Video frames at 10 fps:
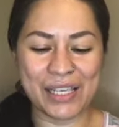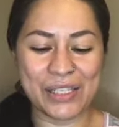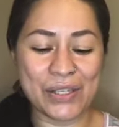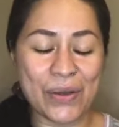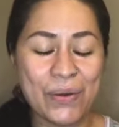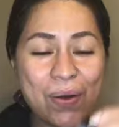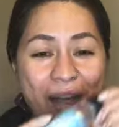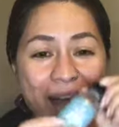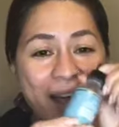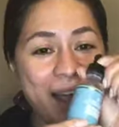So
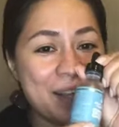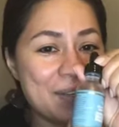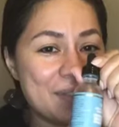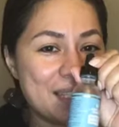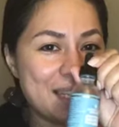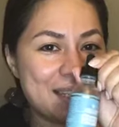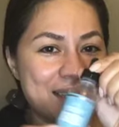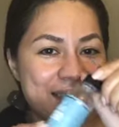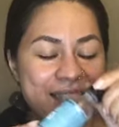I use this.